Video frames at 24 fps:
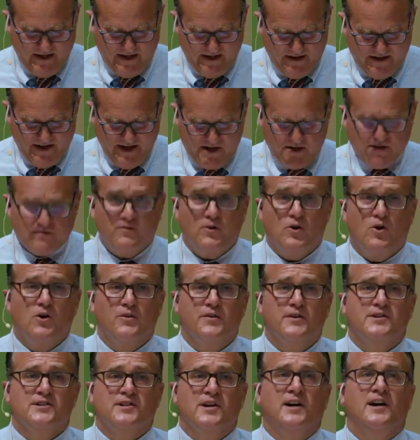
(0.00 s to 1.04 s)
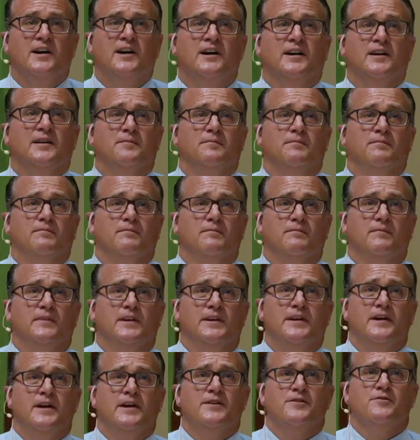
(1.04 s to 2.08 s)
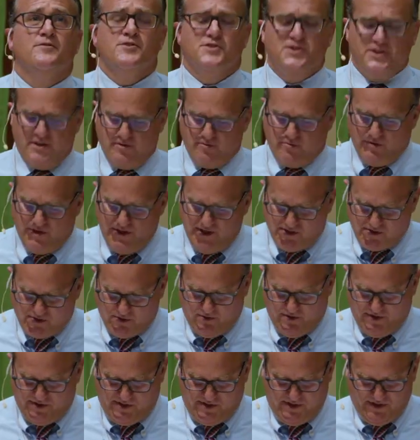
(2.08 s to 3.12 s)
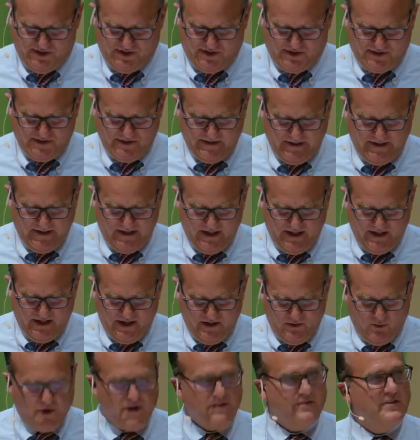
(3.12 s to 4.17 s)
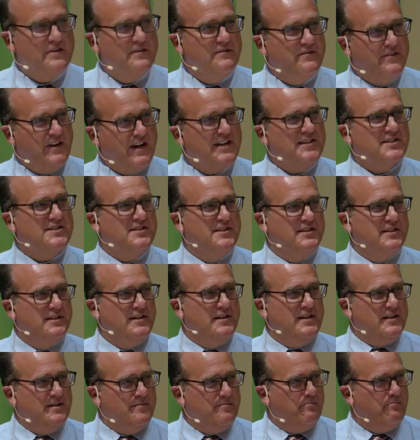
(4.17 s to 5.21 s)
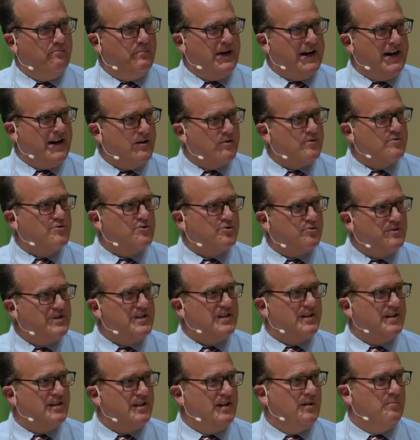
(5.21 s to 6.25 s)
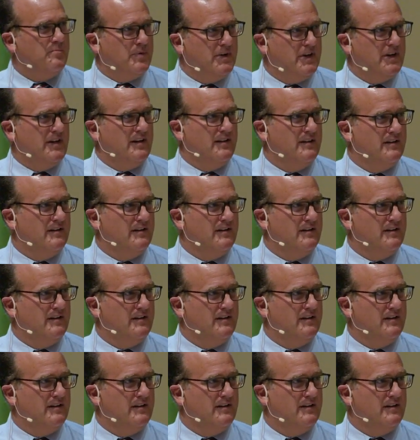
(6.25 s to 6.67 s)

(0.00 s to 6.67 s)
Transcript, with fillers: think of all the time and energy and resources we've invested in boundary keeping